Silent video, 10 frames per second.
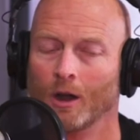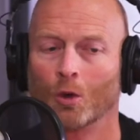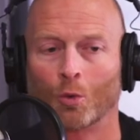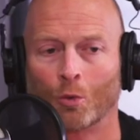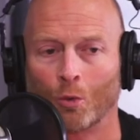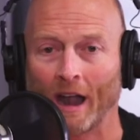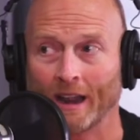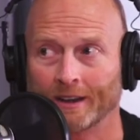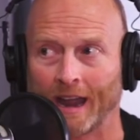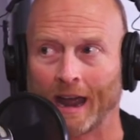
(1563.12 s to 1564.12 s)
write
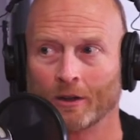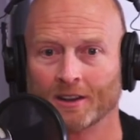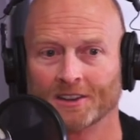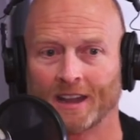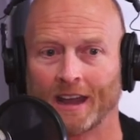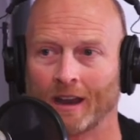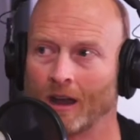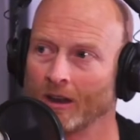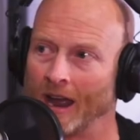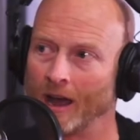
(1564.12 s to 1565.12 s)
it down, say it
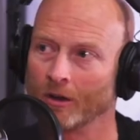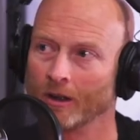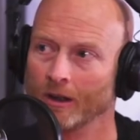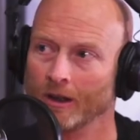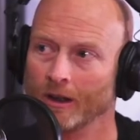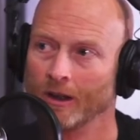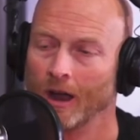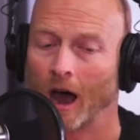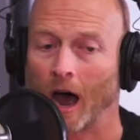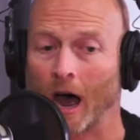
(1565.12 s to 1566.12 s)
out loud.
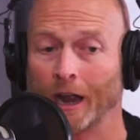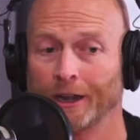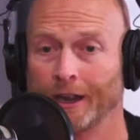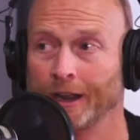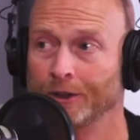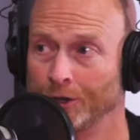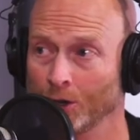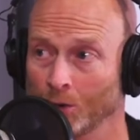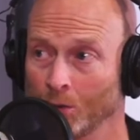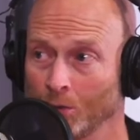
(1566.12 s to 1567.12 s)
I need
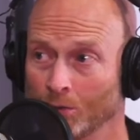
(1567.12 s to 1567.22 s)
to